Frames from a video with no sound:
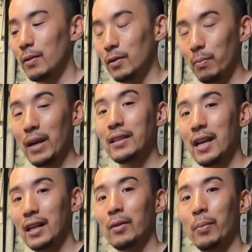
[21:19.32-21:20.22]

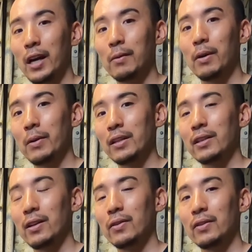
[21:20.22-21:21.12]
maintaining the bike by
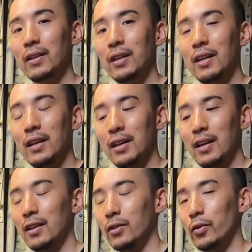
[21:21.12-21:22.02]
myself
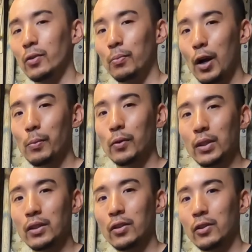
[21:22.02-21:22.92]
and doing some proper
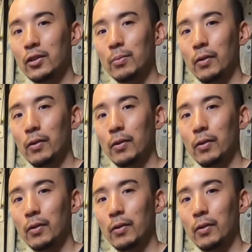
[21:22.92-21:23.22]
research